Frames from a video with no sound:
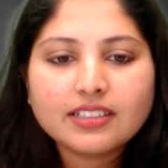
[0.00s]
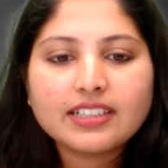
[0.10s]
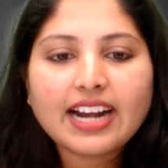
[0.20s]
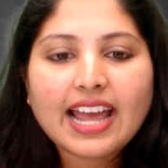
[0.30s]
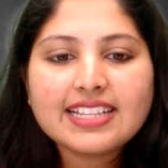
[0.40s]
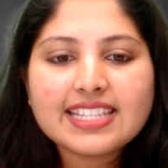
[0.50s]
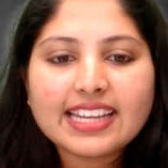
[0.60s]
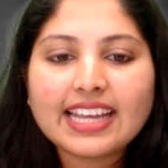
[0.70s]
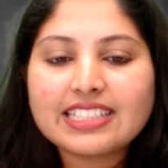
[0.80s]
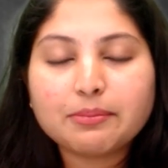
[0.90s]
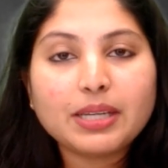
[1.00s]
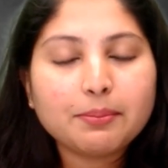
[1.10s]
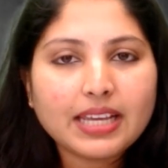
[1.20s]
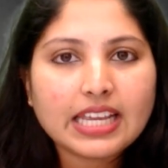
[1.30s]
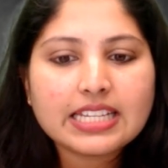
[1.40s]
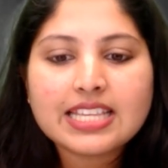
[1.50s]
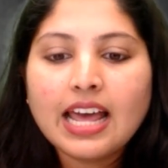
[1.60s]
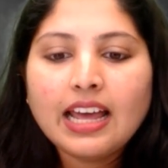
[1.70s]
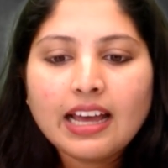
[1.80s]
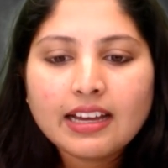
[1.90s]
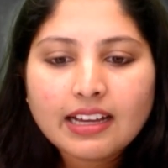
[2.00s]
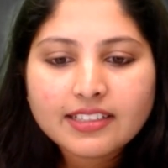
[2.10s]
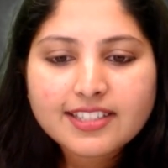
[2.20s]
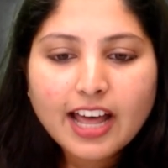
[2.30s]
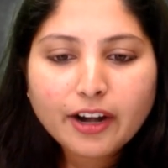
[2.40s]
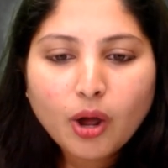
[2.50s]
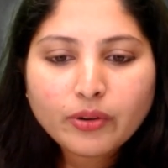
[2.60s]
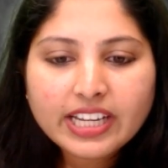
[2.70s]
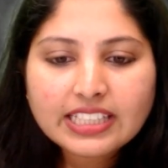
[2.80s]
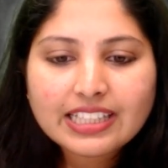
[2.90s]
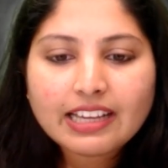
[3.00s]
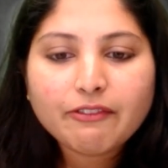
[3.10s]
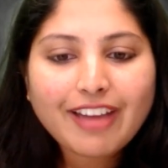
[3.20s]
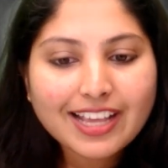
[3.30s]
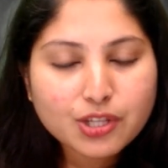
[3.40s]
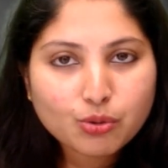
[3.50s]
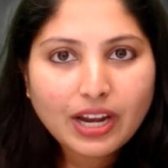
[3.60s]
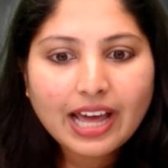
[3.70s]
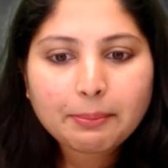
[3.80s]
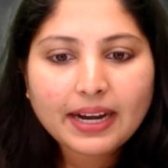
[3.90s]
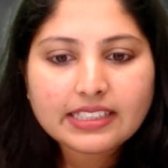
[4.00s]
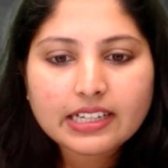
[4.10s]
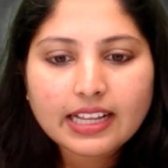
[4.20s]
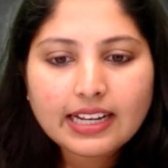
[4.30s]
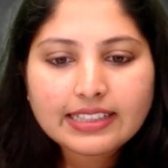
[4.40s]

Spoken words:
Kranz anatomy means surrounding the vascular bundle